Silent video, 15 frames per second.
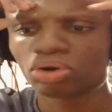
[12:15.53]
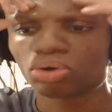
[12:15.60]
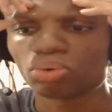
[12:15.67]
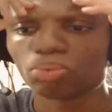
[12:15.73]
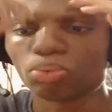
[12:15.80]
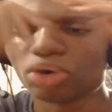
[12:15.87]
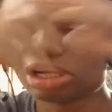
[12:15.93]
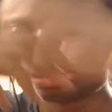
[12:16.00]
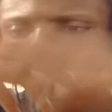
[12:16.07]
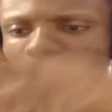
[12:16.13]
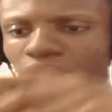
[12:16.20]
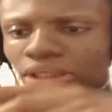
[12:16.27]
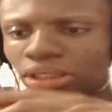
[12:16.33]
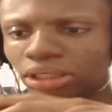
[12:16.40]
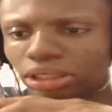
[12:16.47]
what
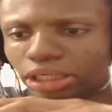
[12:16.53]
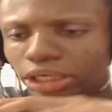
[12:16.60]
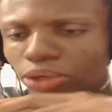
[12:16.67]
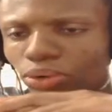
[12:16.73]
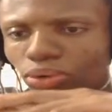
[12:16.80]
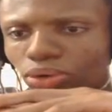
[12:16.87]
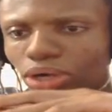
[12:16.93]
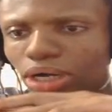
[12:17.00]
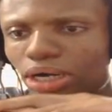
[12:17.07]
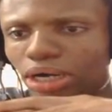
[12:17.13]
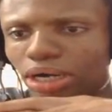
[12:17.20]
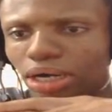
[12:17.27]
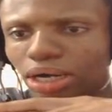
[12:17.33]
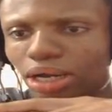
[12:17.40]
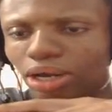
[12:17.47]
you know,
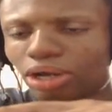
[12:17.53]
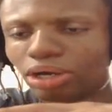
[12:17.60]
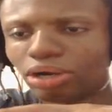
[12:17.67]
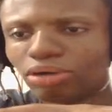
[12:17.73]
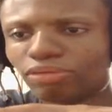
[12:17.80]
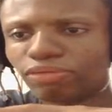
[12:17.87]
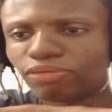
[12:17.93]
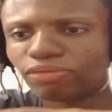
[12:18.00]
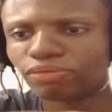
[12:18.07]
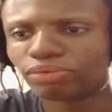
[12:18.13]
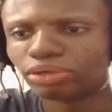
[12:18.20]
a lot of,